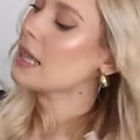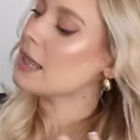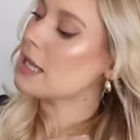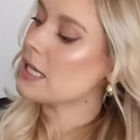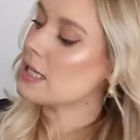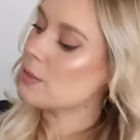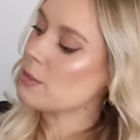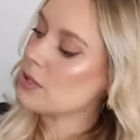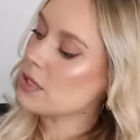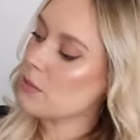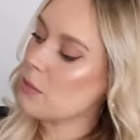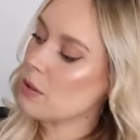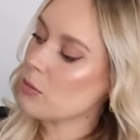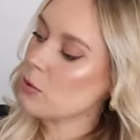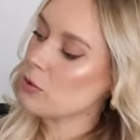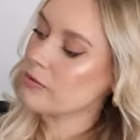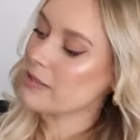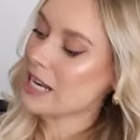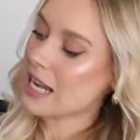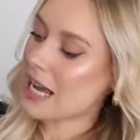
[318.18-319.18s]
This one's a bit
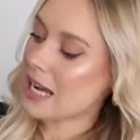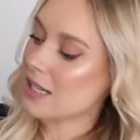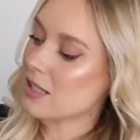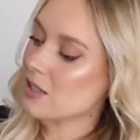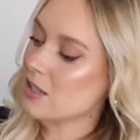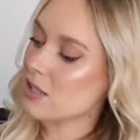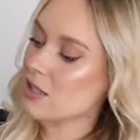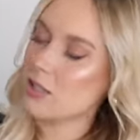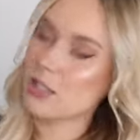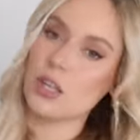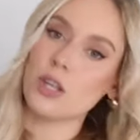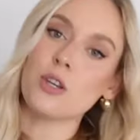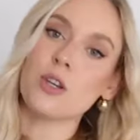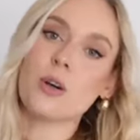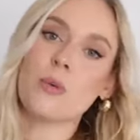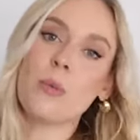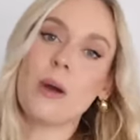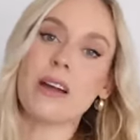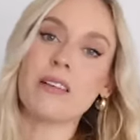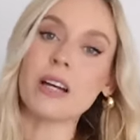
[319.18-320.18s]
more relaxed, so you
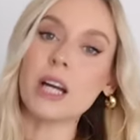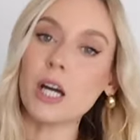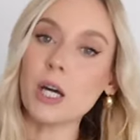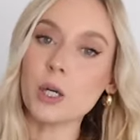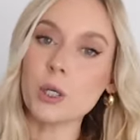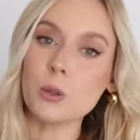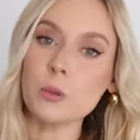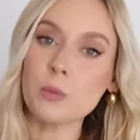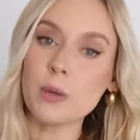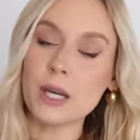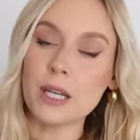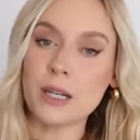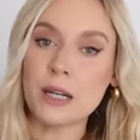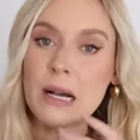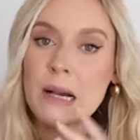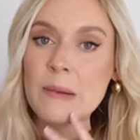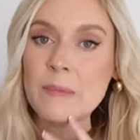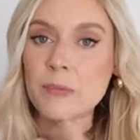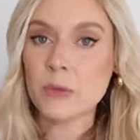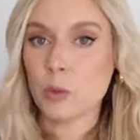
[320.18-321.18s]
can wear it open
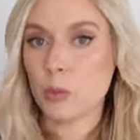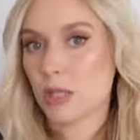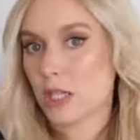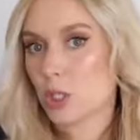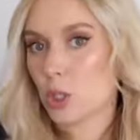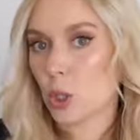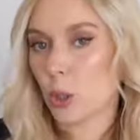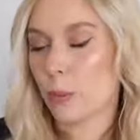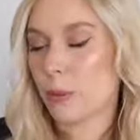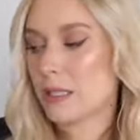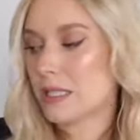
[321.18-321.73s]
with the top